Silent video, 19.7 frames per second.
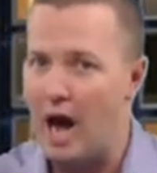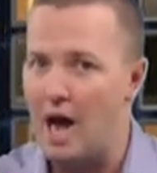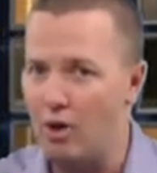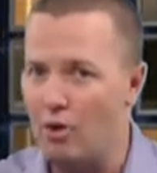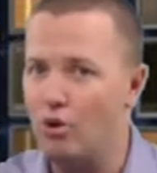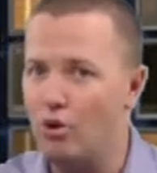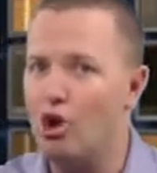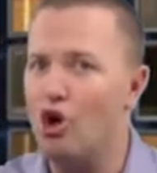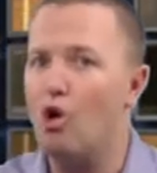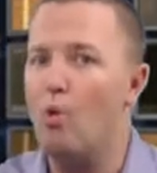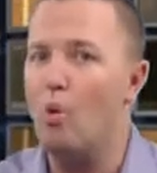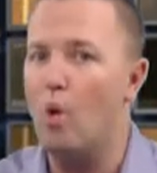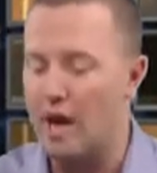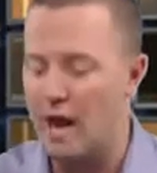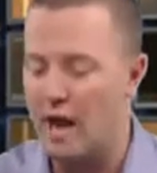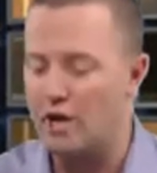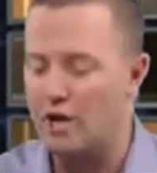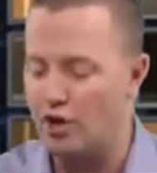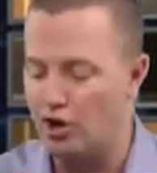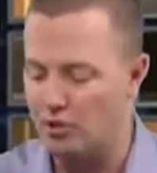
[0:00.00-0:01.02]
I don't know what
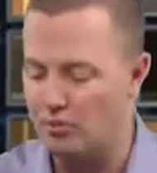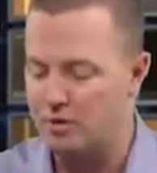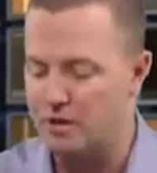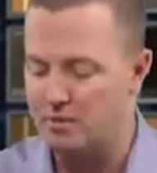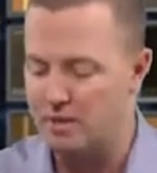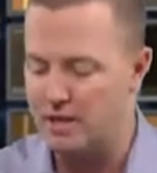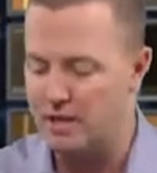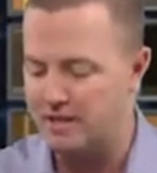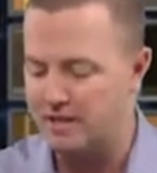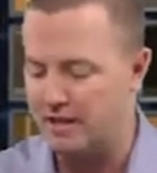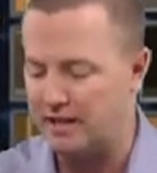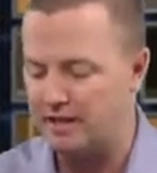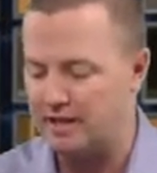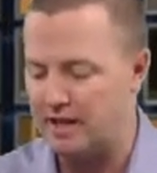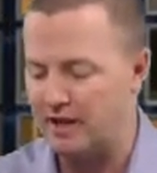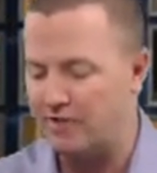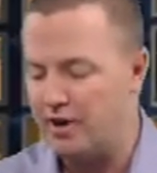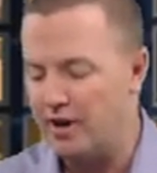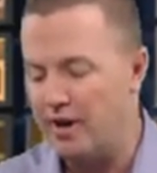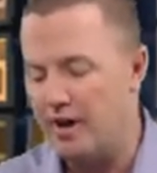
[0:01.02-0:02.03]
I could be missing
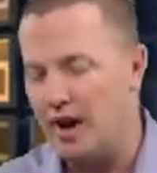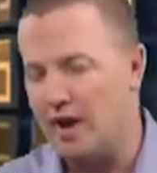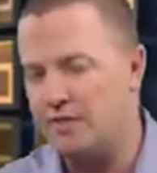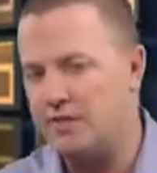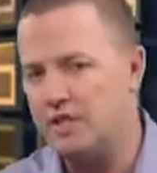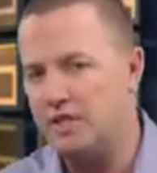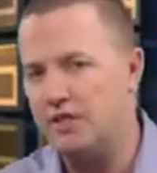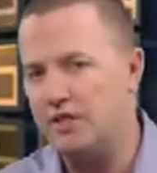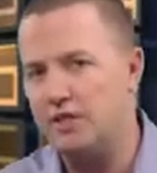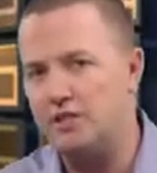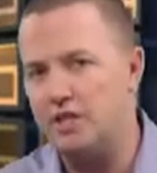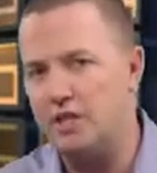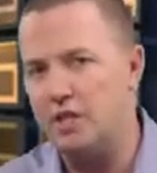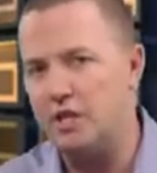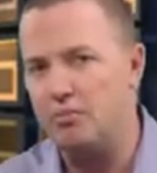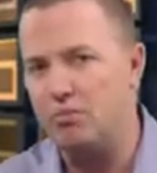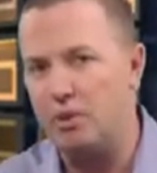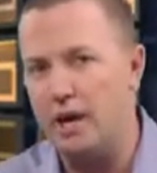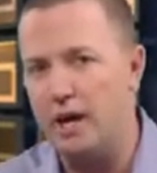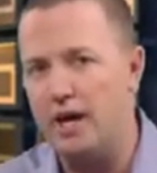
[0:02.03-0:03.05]
because I've seen this
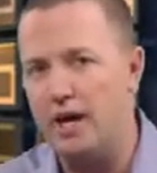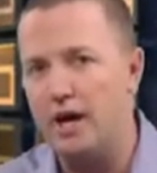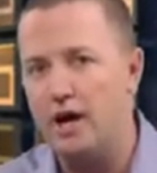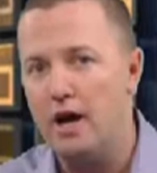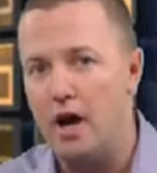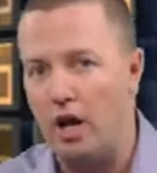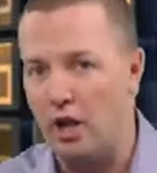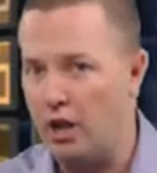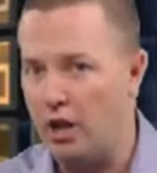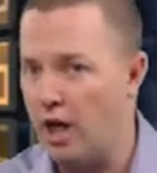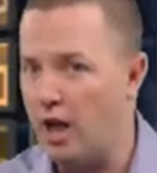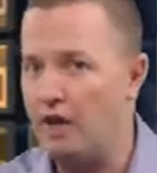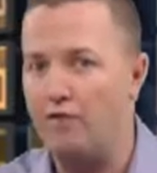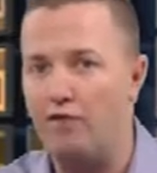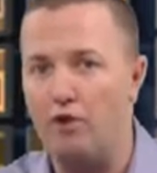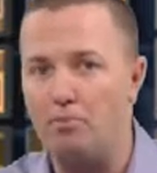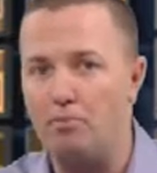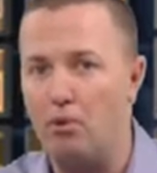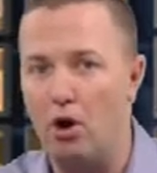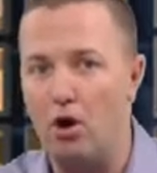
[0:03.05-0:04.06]
team play a lot of
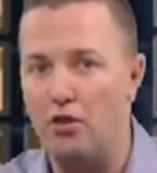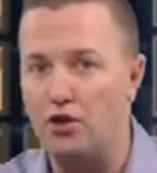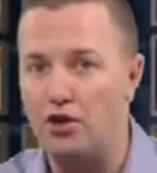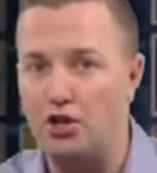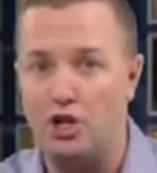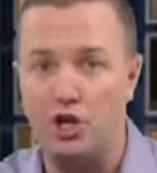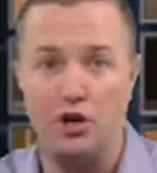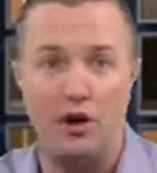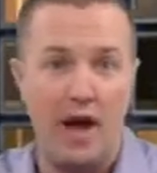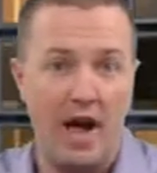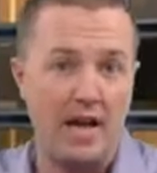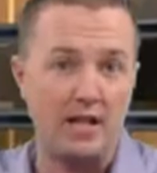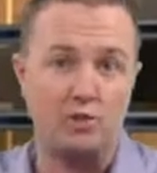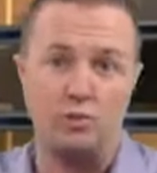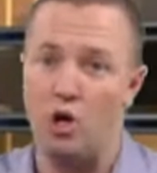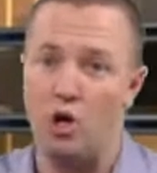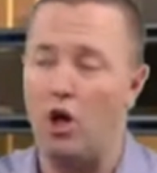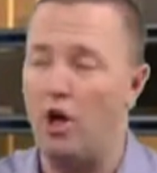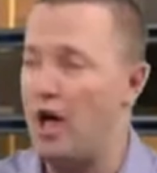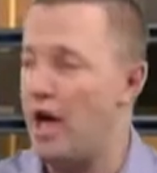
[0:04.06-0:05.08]
football this year, as
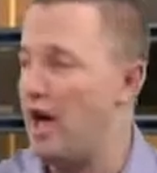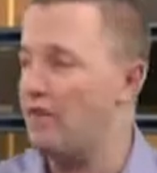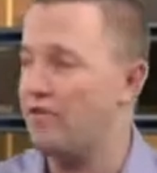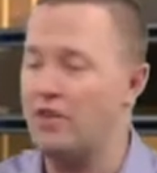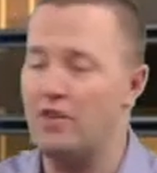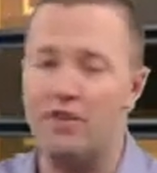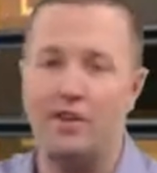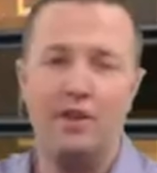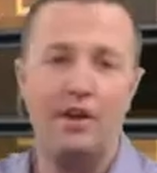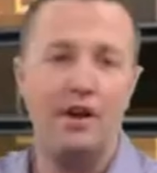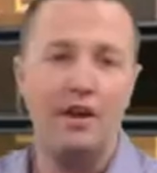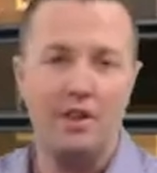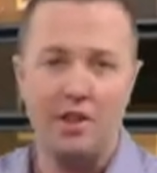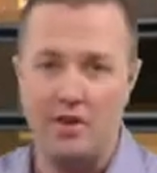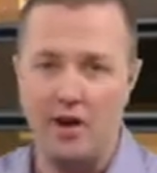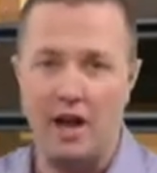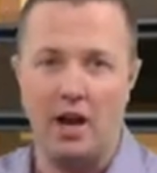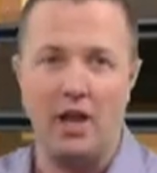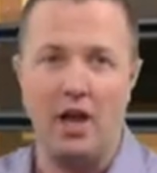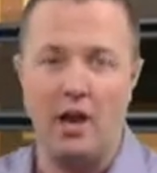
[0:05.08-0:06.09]
we all have. They've
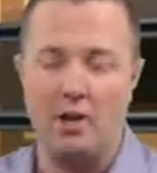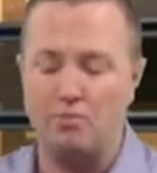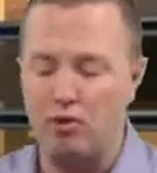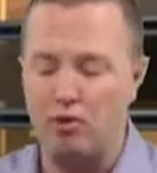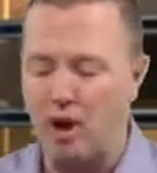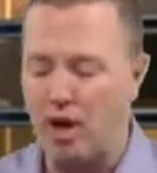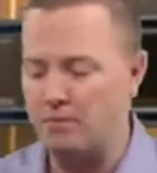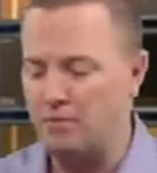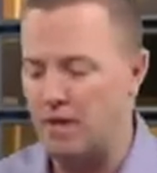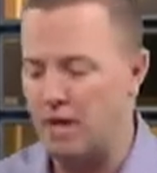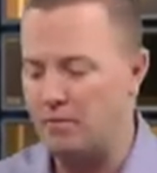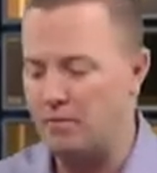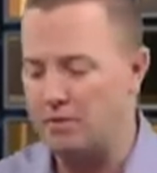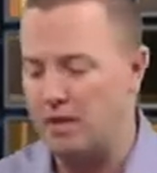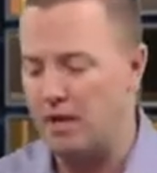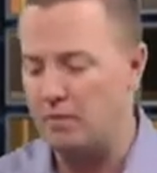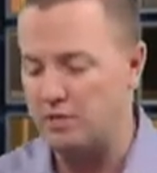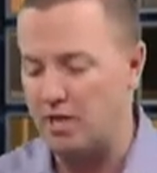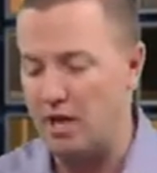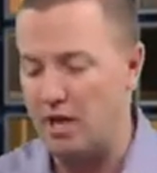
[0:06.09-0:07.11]
had a lot of primetime
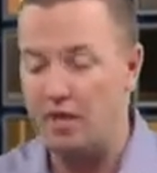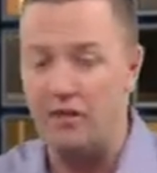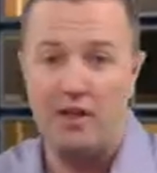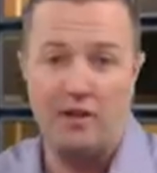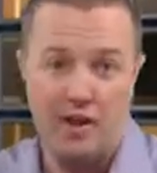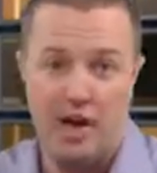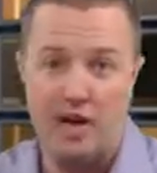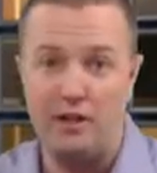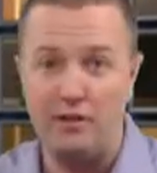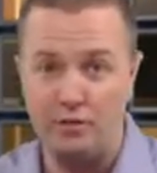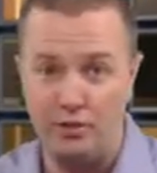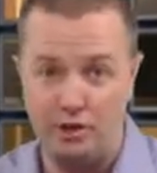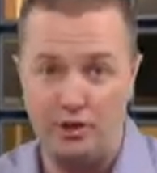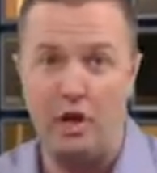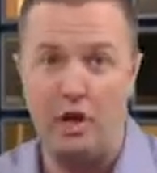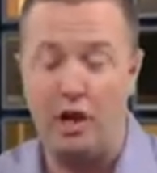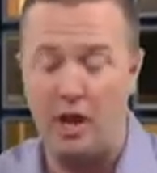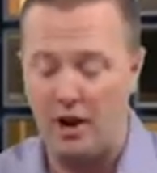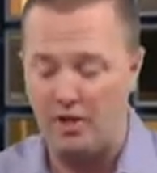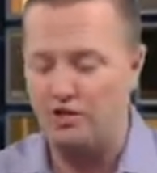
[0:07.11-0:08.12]
games, and they've had
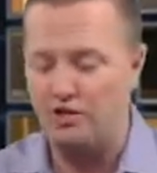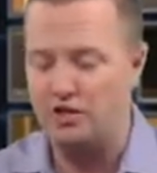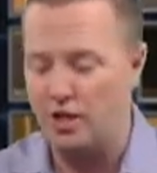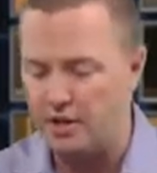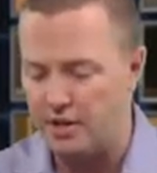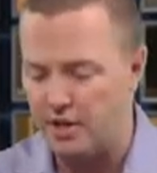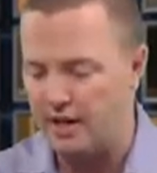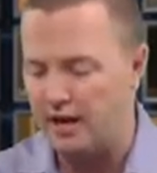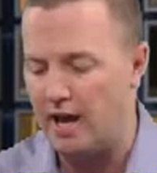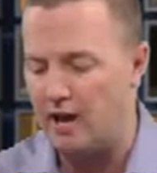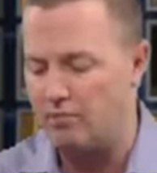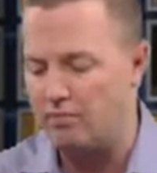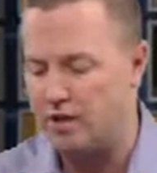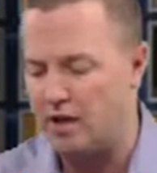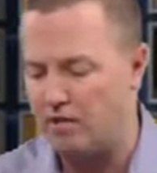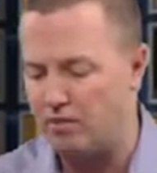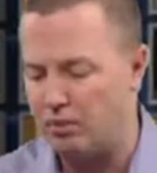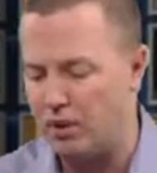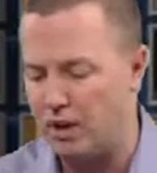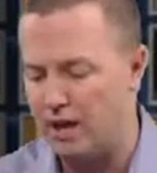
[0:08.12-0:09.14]
a lot of the Sunday games
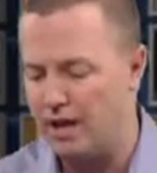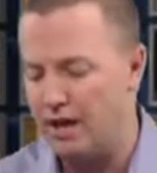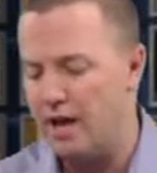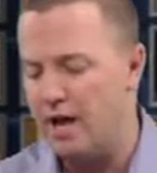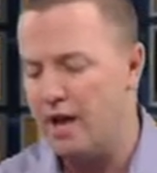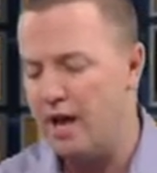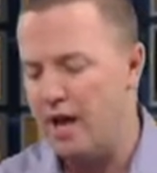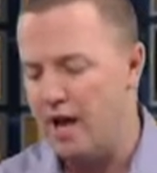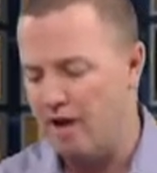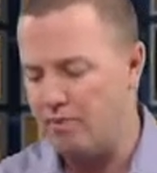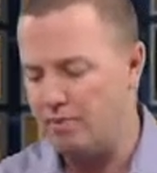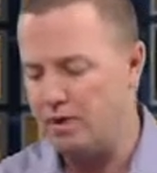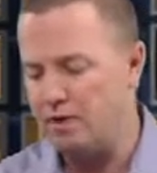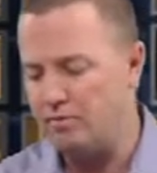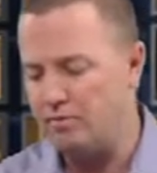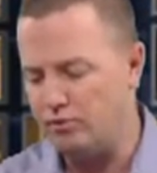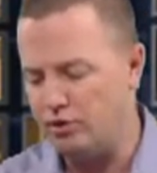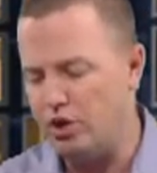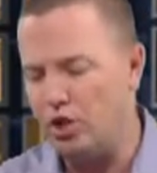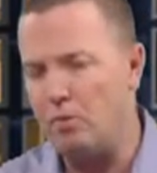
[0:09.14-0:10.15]
they've played have
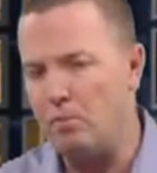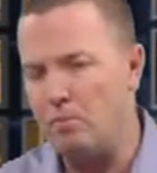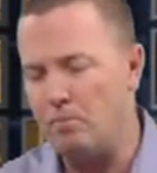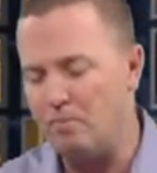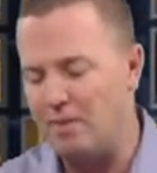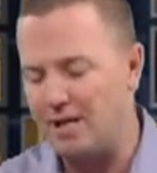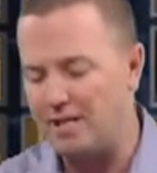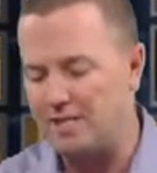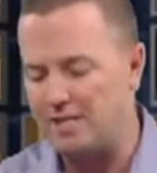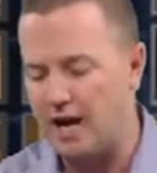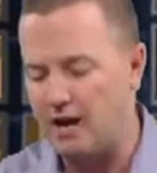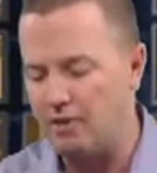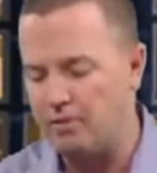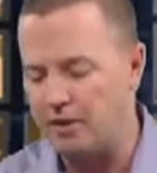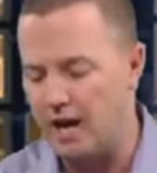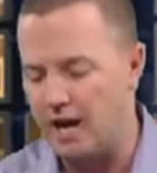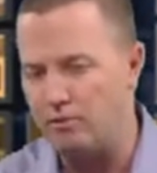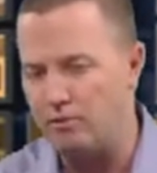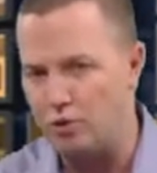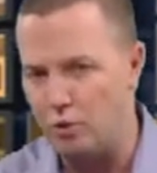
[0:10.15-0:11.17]
been big time
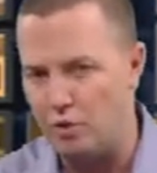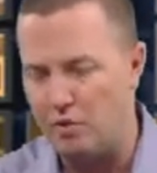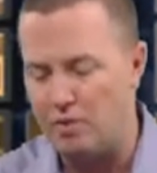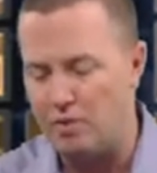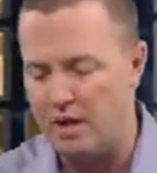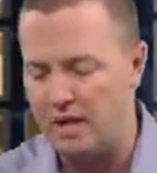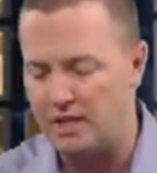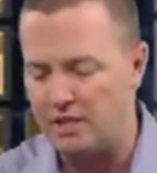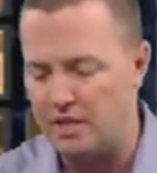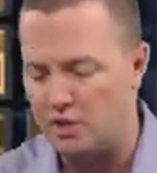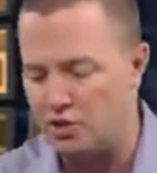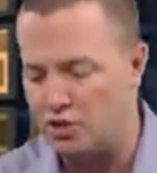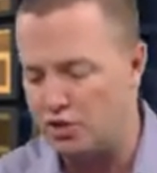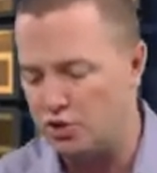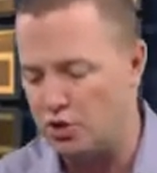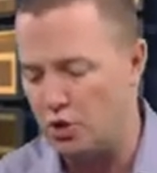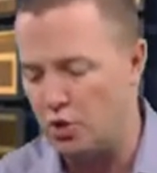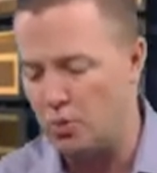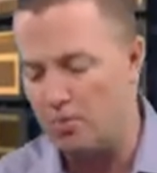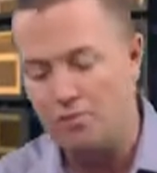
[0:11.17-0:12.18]
games that we paid attention
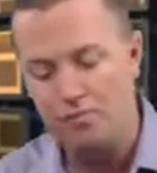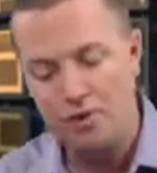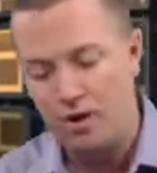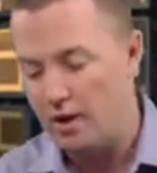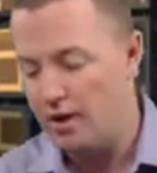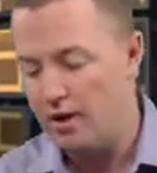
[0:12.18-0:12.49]
to.